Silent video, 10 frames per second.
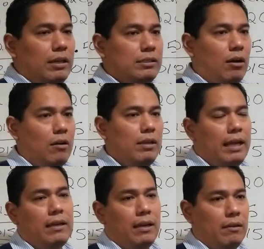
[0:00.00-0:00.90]
it's all
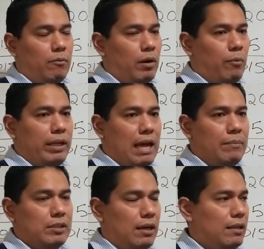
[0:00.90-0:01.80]
like when
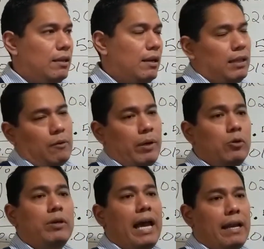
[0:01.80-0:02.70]
Amazon, like when
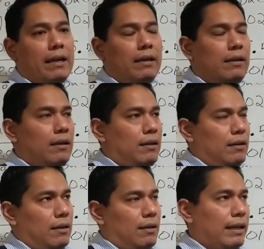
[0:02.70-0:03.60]
you get it,
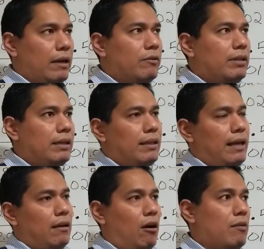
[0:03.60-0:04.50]
like I don't think
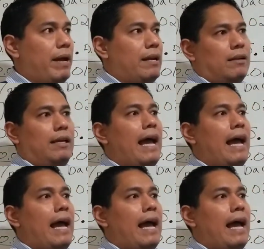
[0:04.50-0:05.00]
they automatically